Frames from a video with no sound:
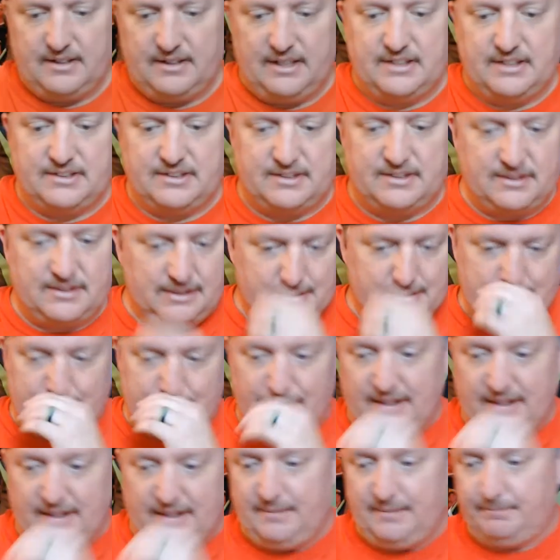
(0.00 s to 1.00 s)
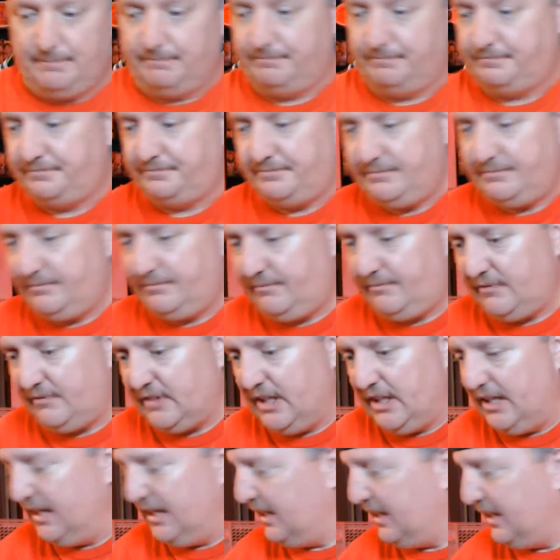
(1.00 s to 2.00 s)
It's it's great.
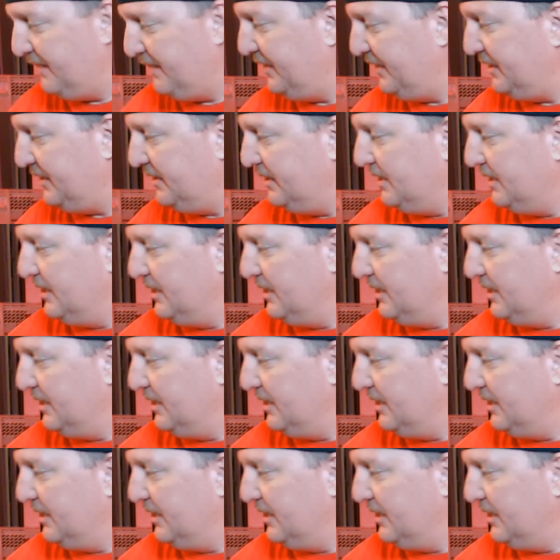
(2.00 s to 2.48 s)
I love it.